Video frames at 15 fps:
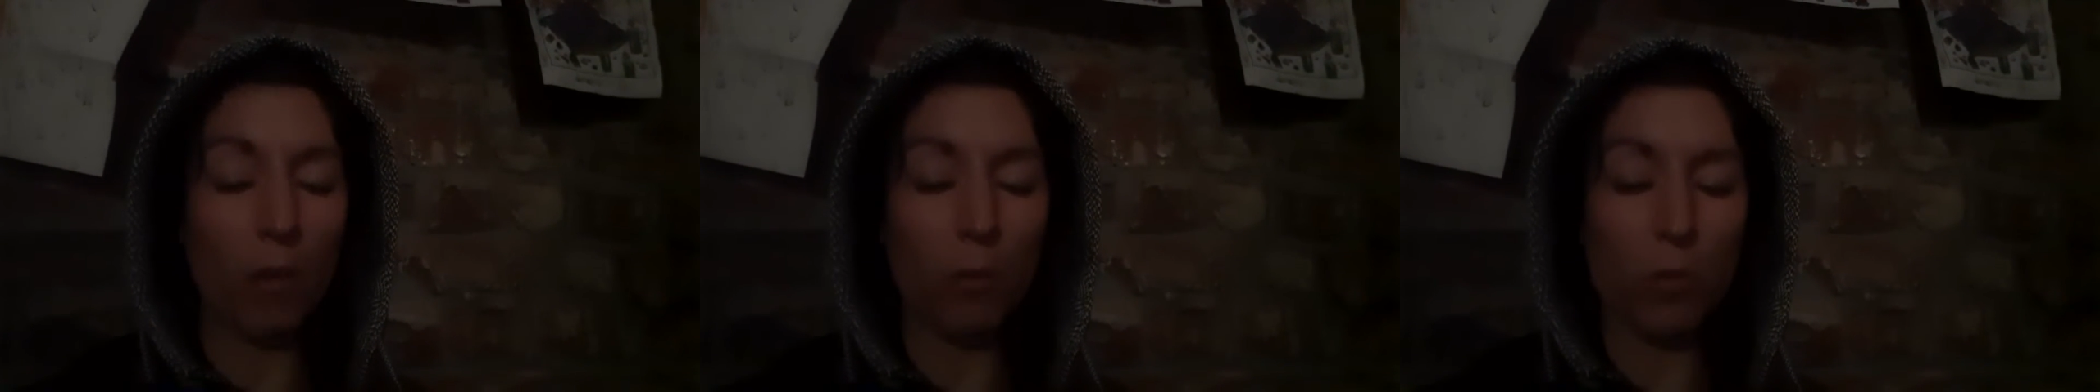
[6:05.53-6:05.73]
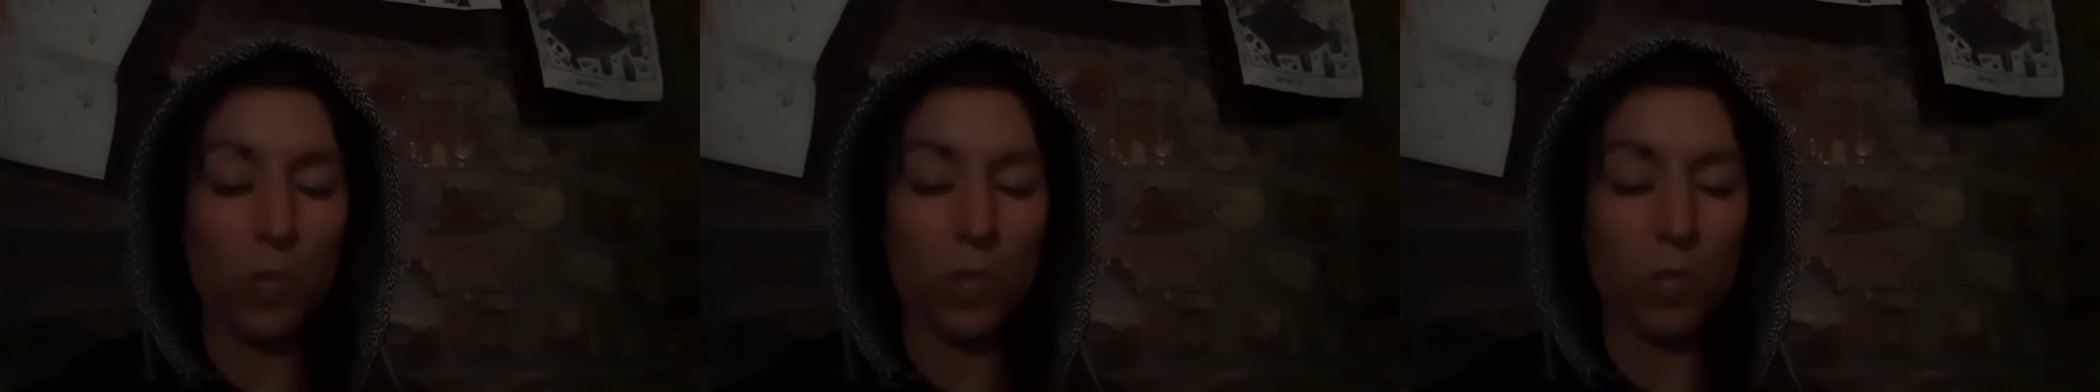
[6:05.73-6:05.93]

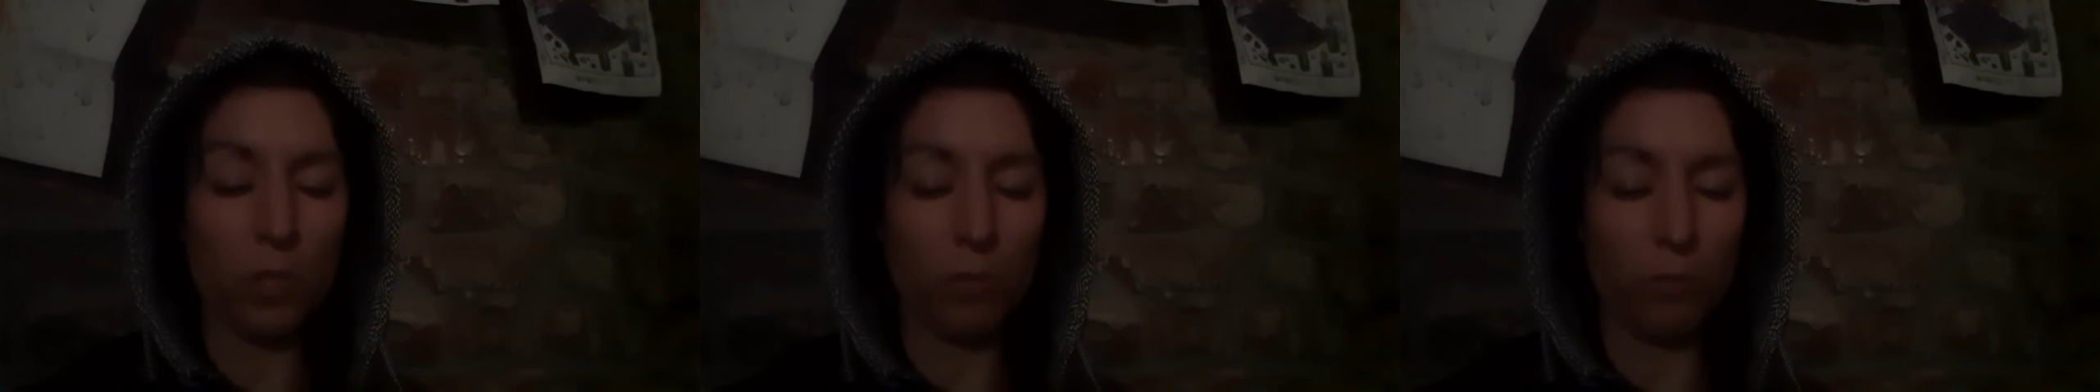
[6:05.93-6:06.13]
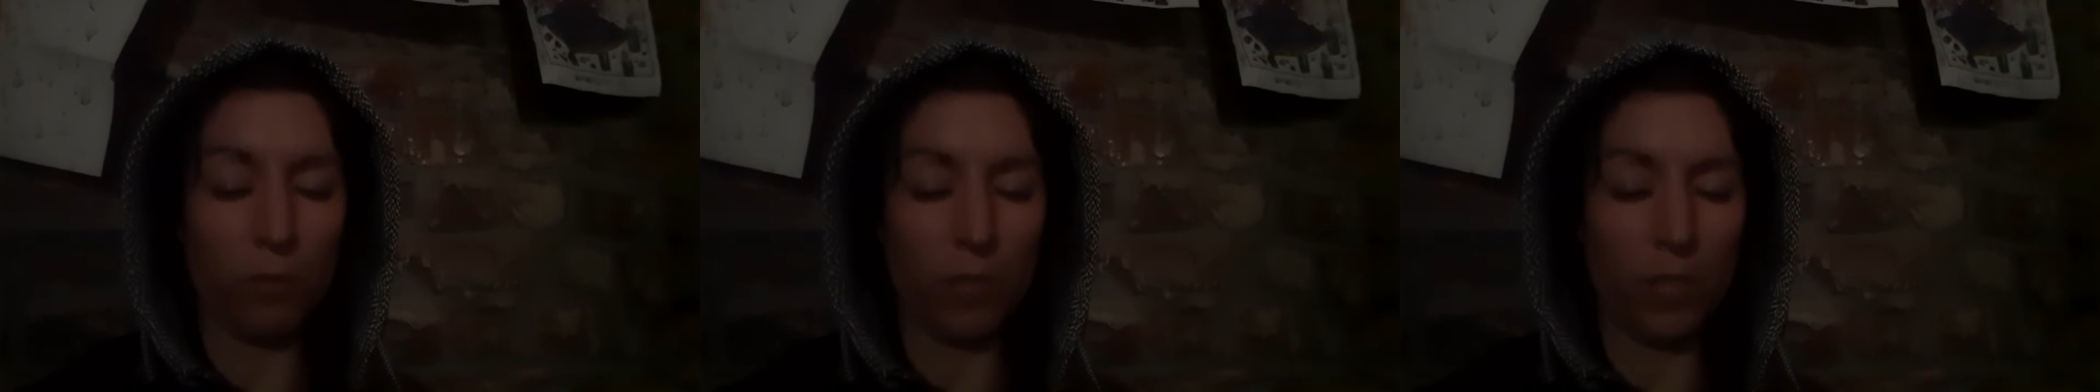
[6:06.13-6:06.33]
was not
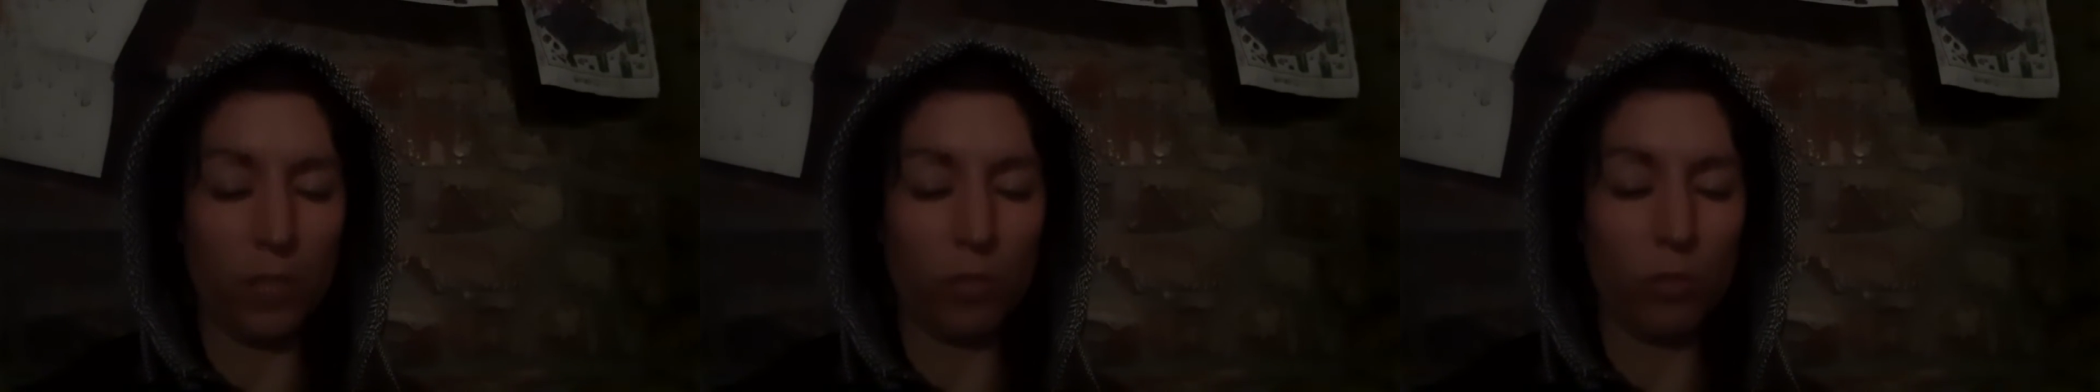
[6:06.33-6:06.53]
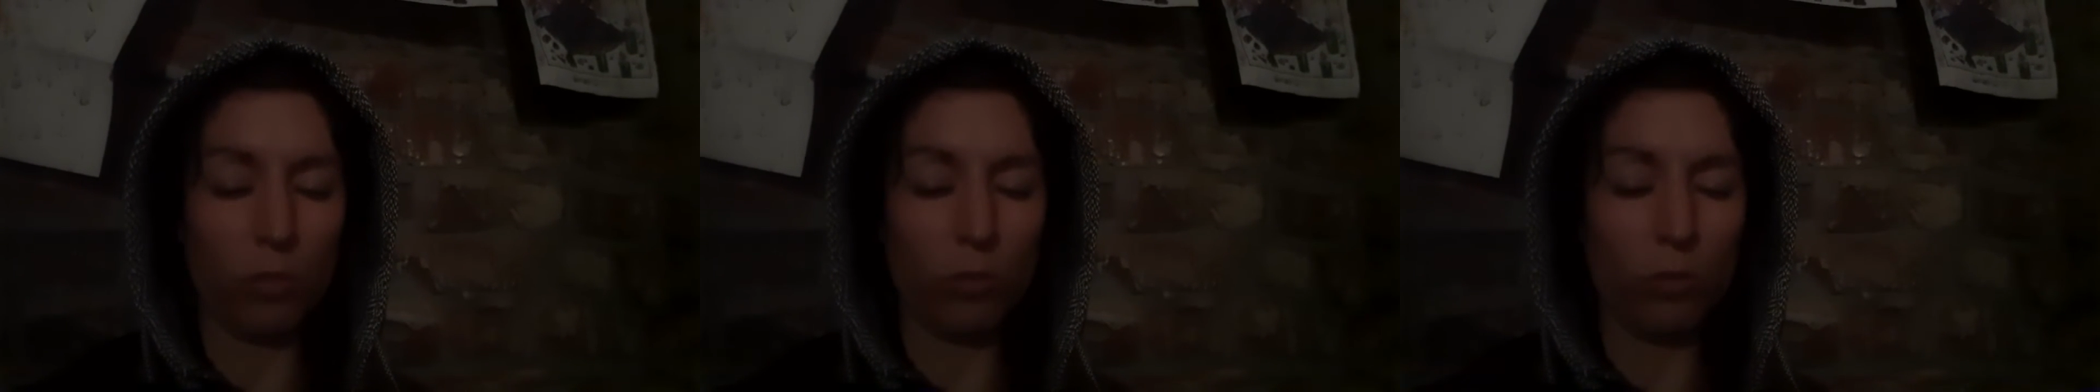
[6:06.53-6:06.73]
feeling
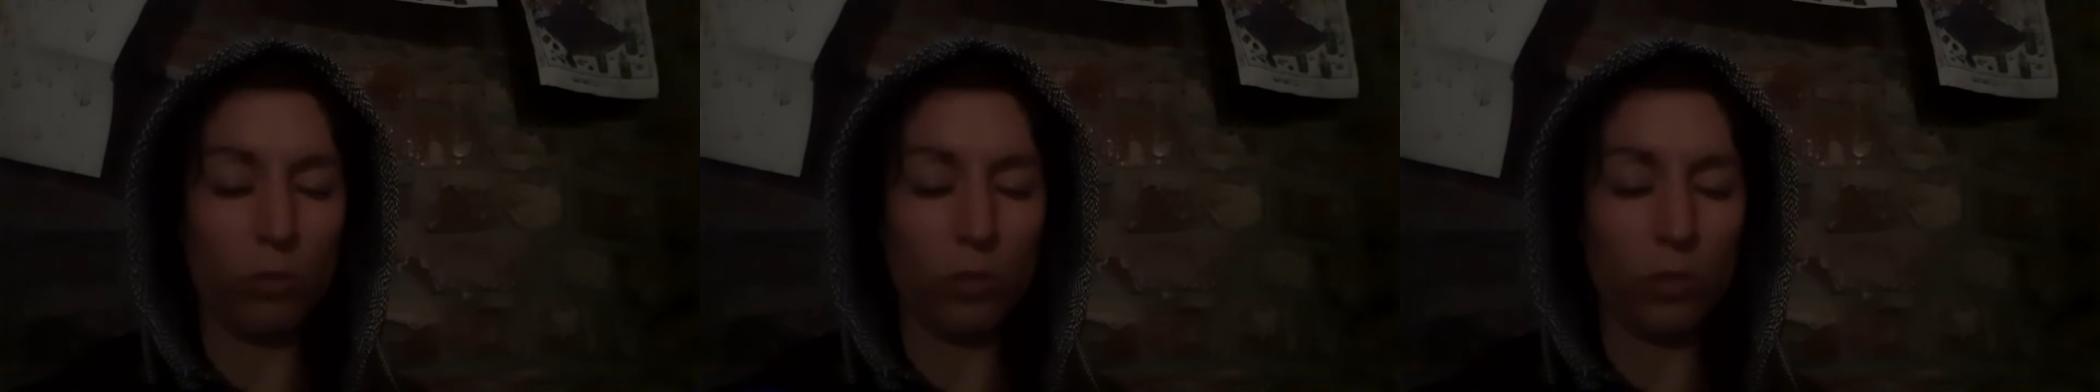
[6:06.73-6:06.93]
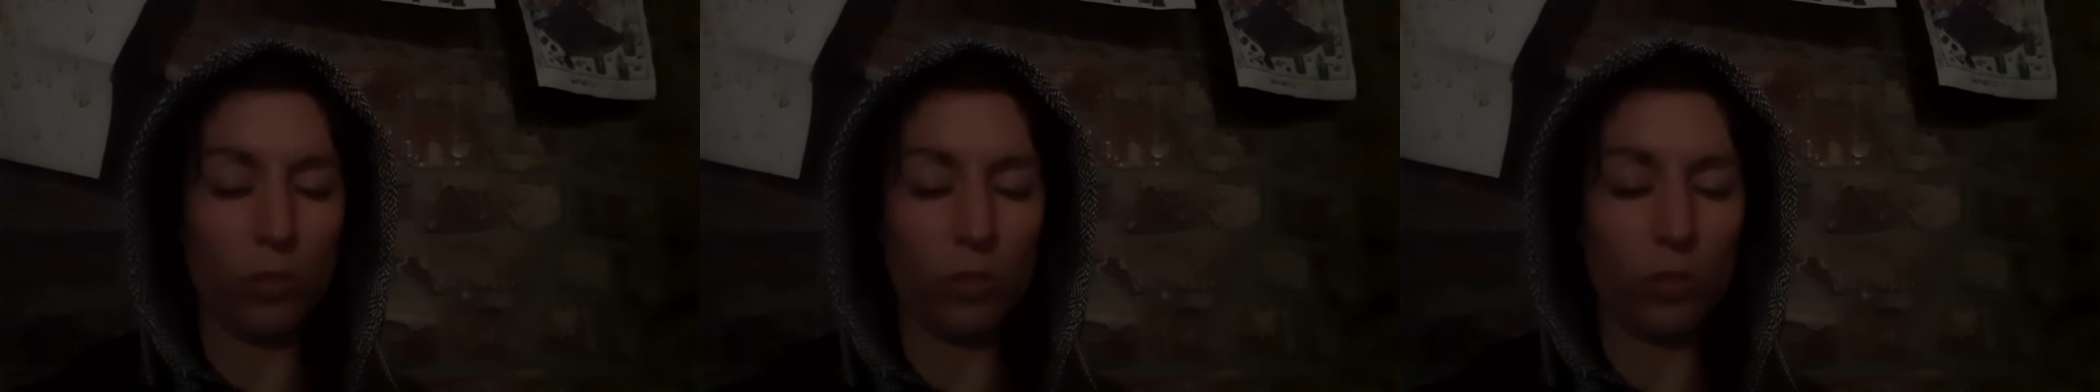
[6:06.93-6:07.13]
so
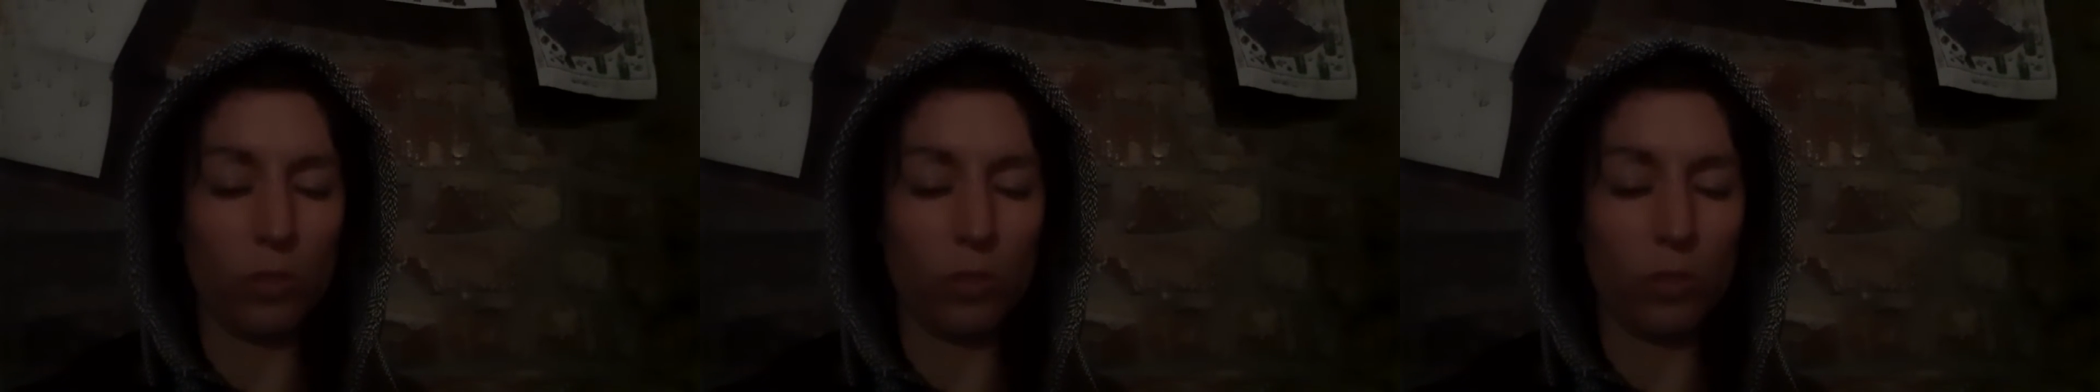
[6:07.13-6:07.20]
good.